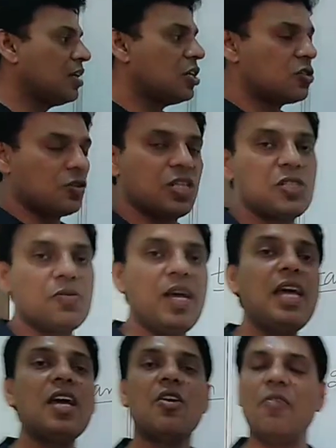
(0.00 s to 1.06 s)
So this
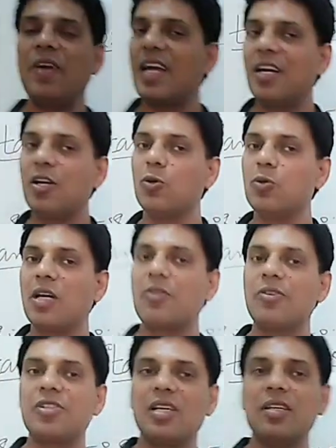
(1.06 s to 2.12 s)
way we can do the
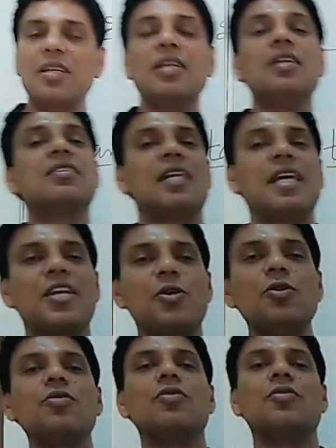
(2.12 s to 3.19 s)
question. Thank
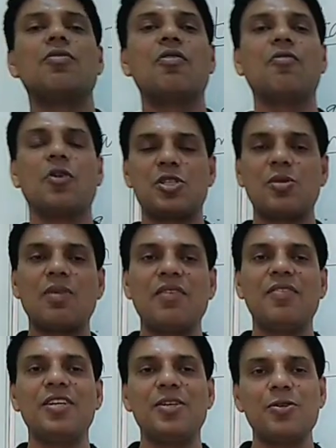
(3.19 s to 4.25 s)
you for watching my
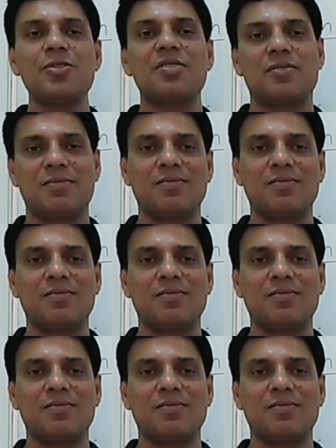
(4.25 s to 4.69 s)
videos.